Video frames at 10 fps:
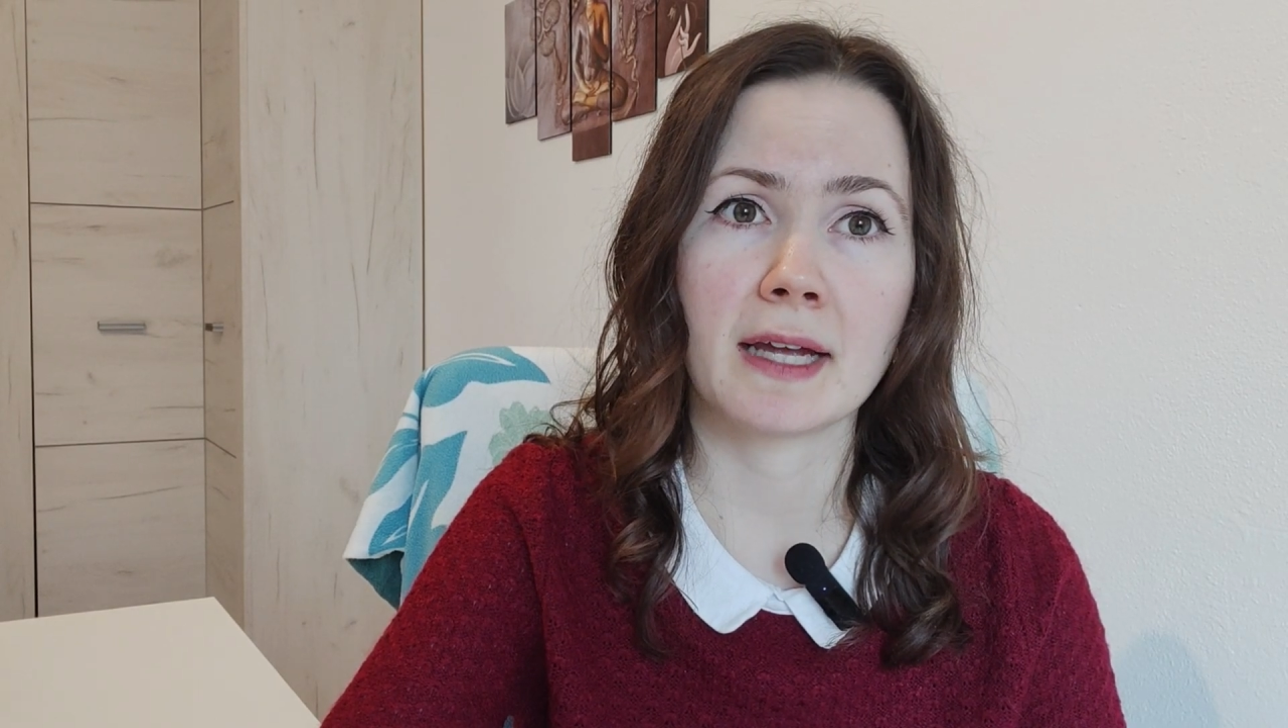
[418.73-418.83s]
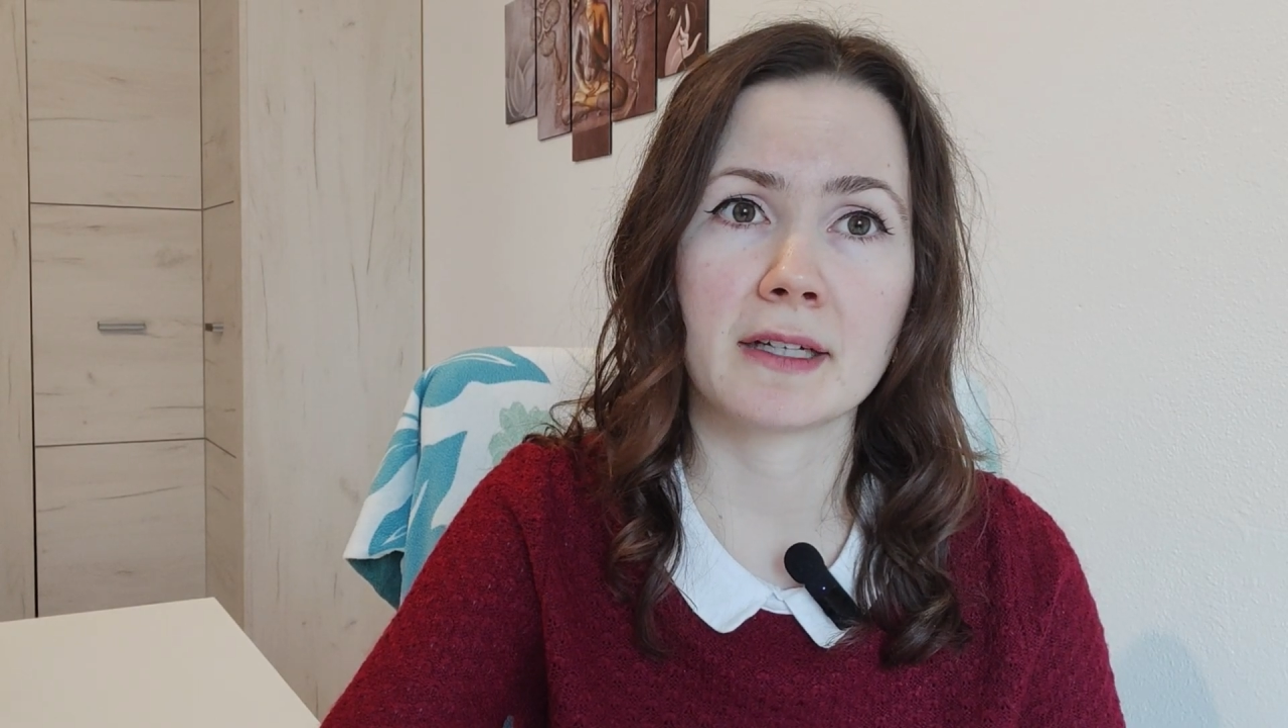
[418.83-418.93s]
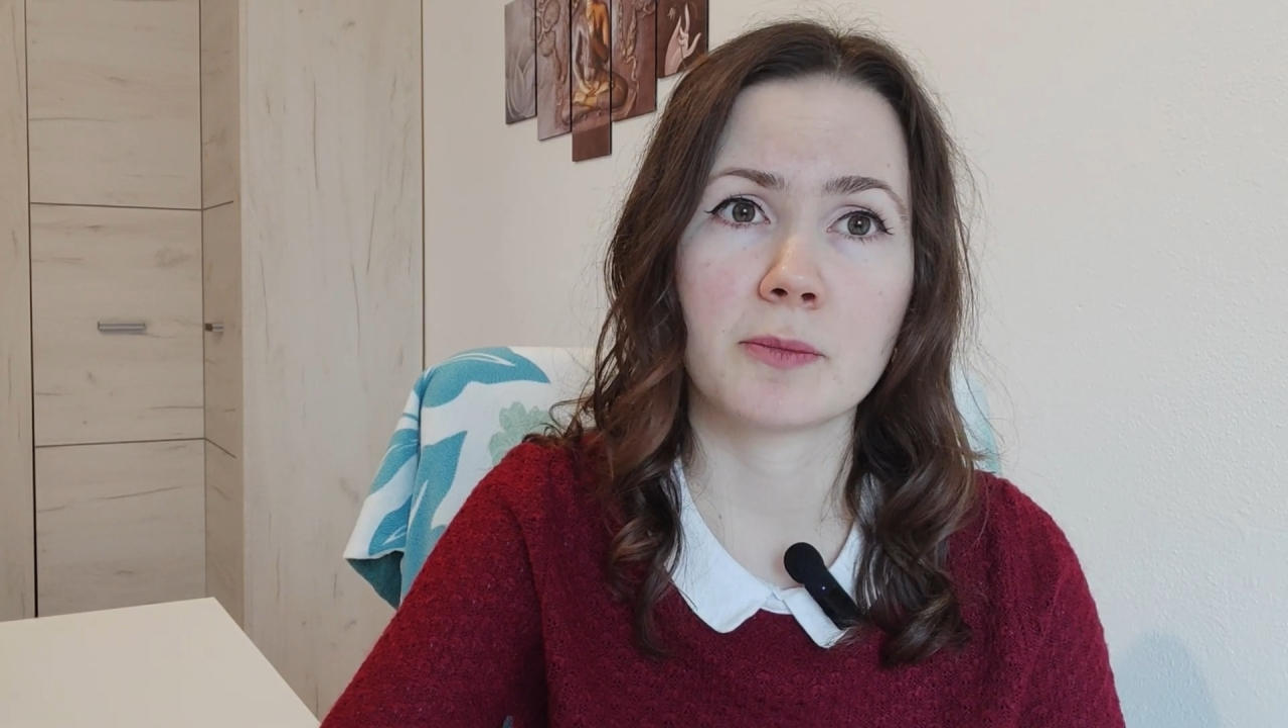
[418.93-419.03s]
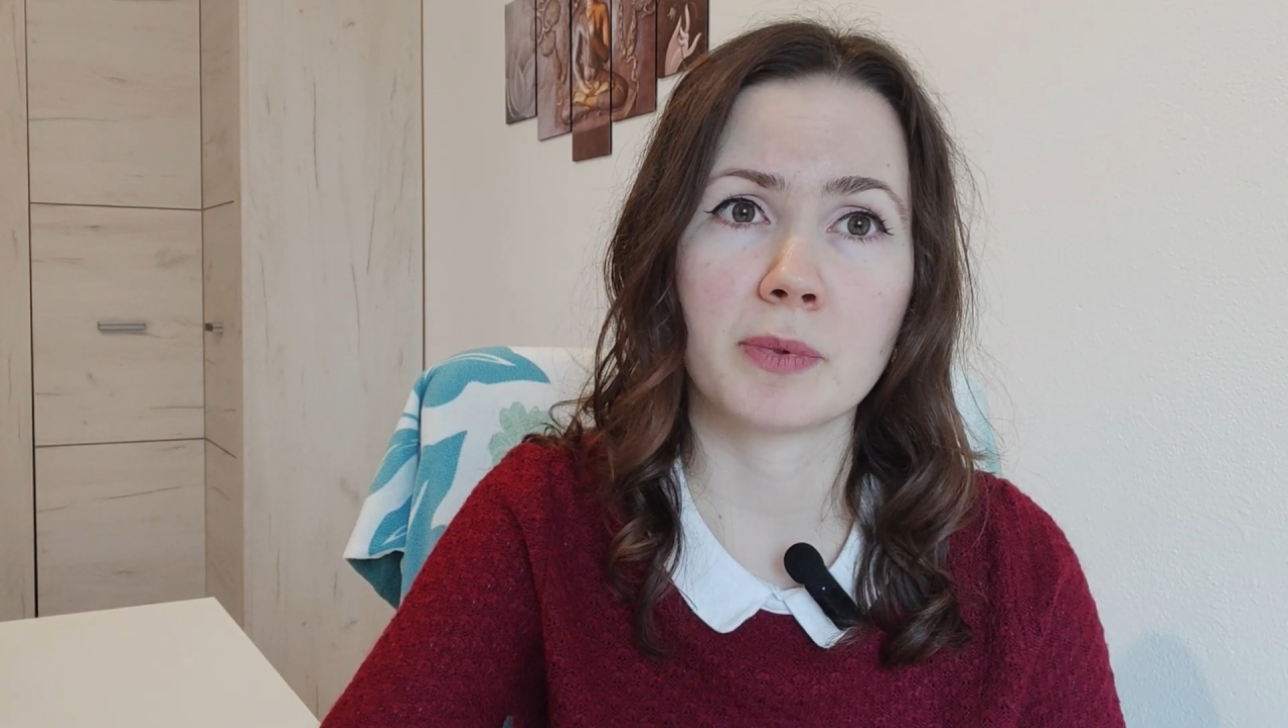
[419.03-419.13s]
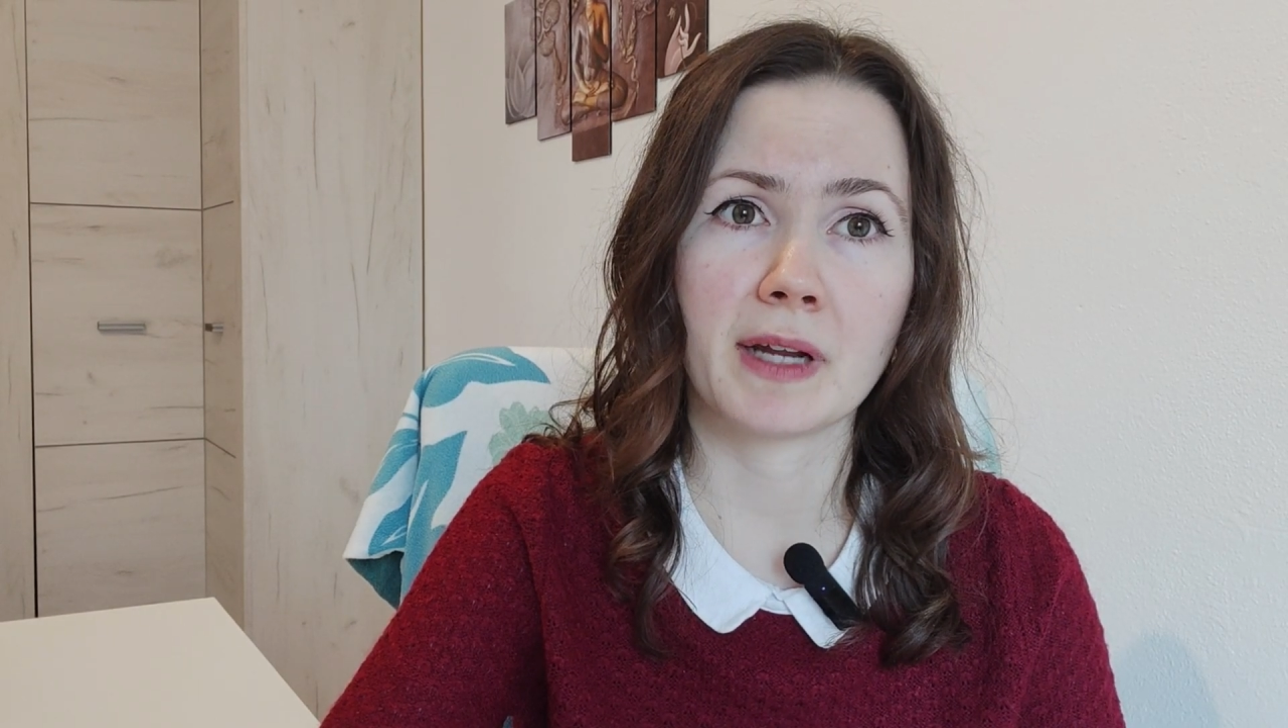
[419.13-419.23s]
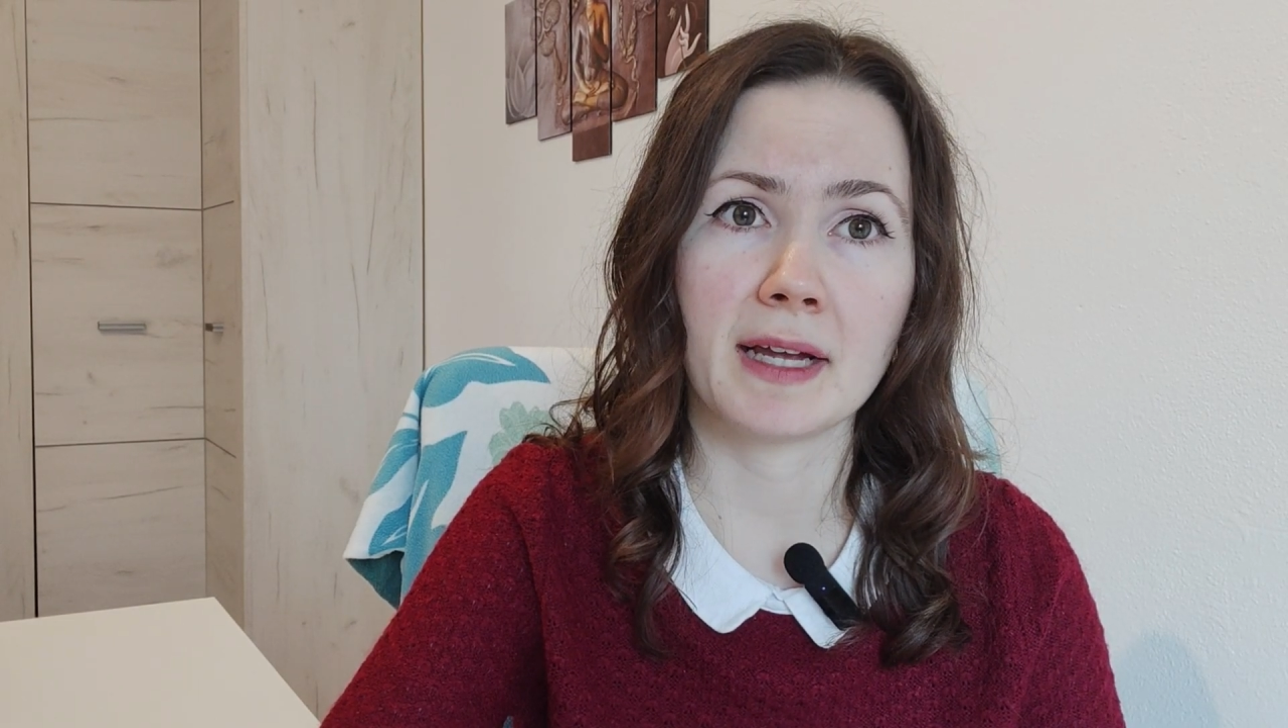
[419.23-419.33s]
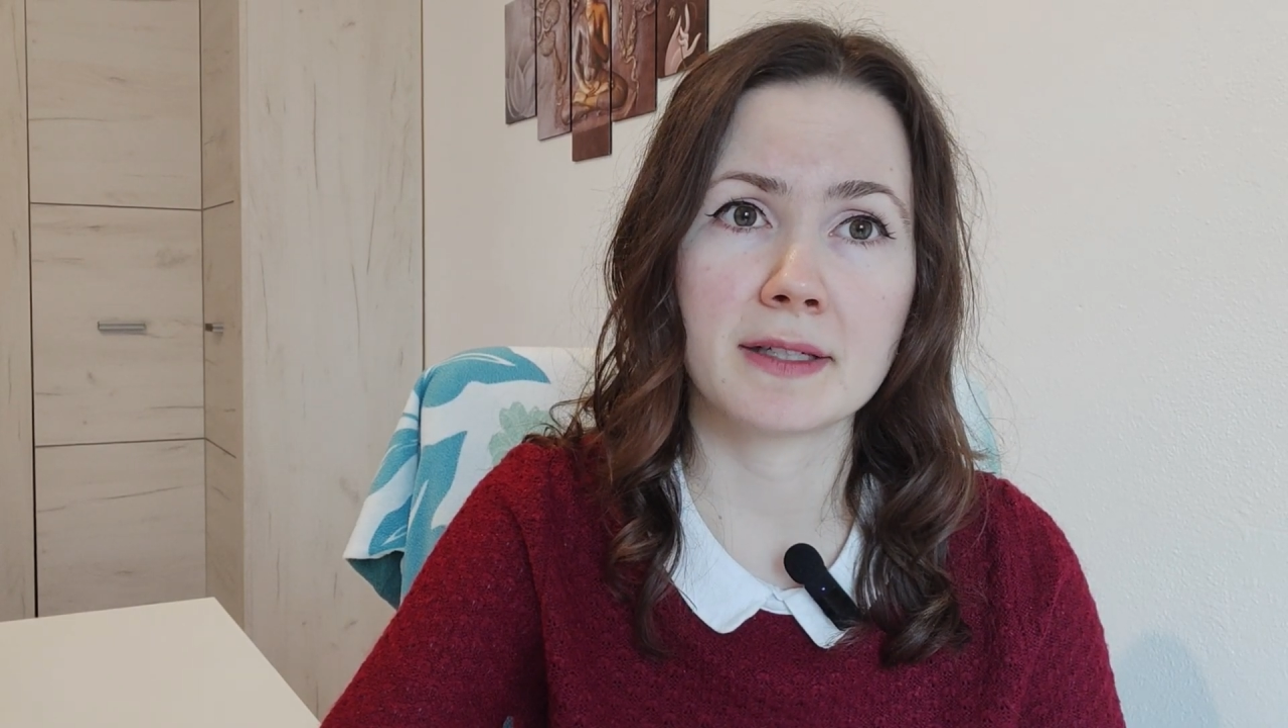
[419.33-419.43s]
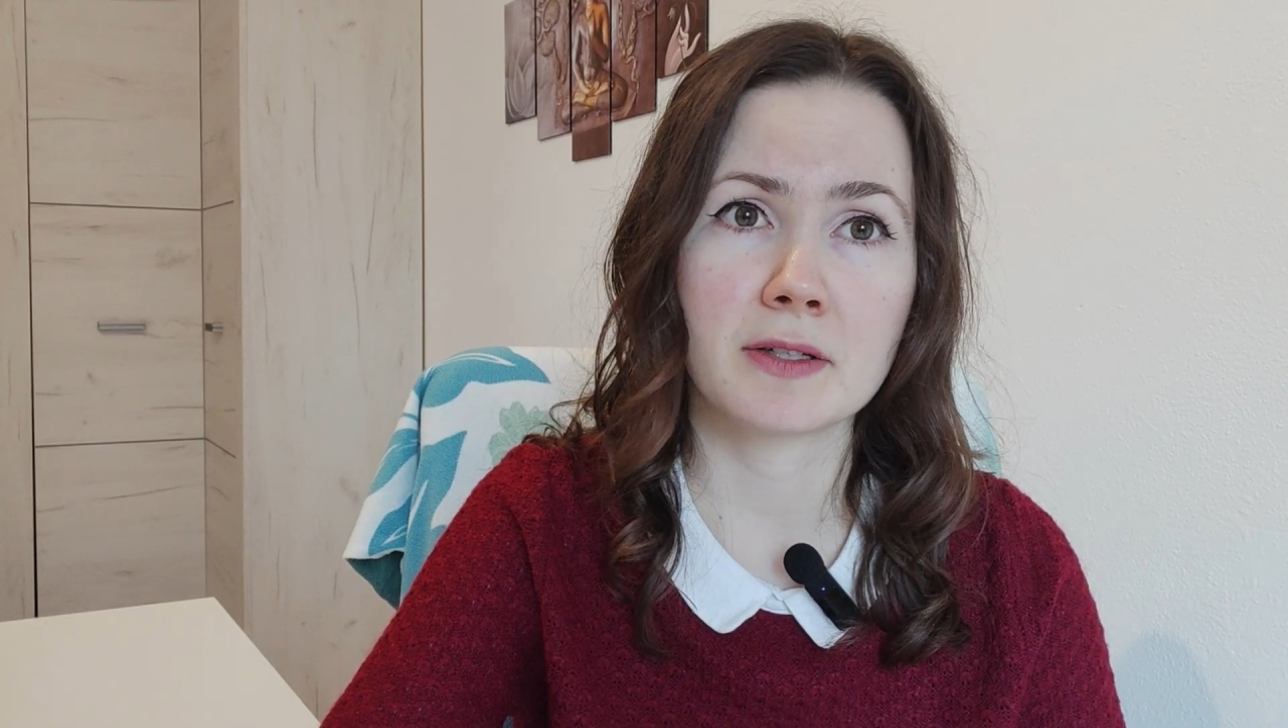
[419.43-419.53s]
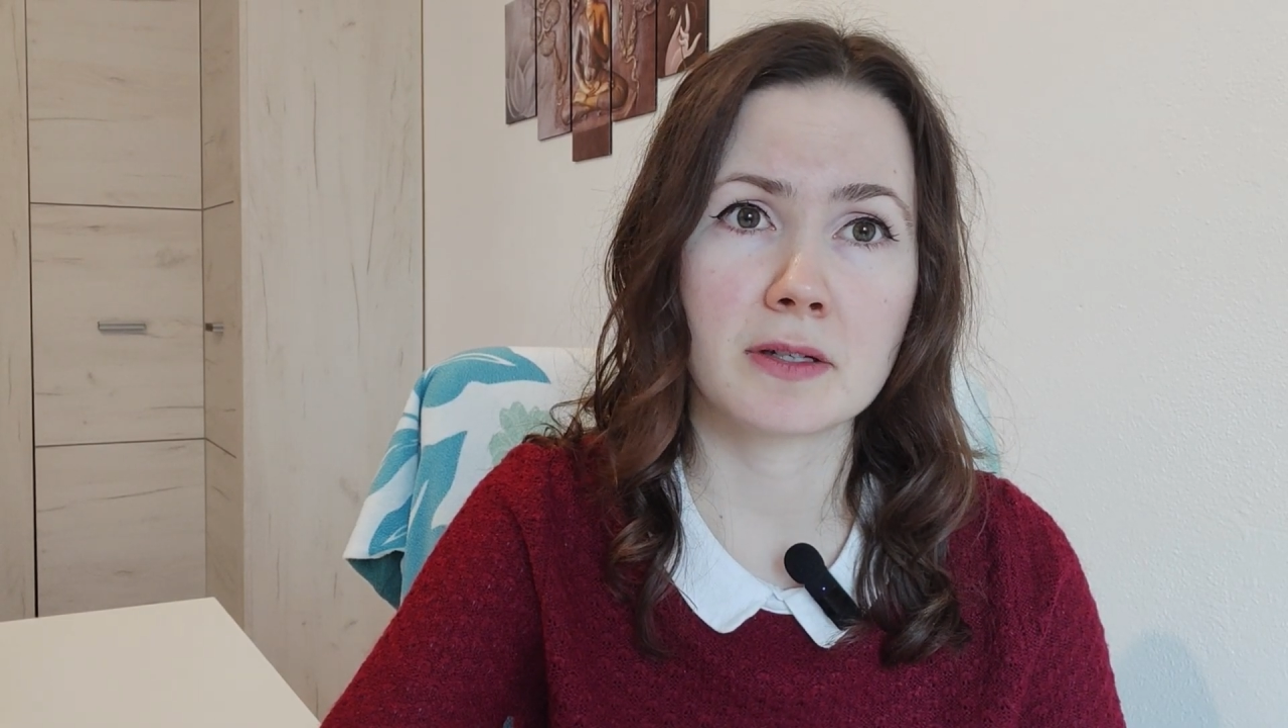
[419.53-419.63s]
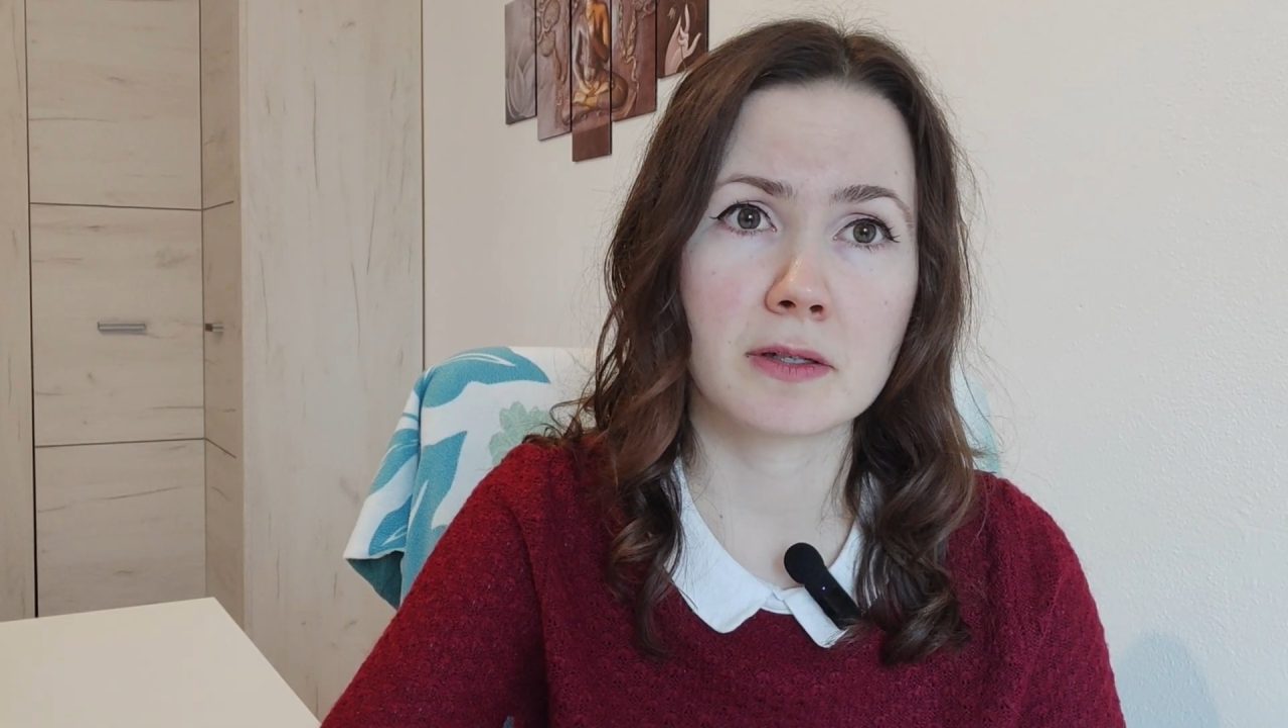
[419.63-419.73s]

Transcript: I applied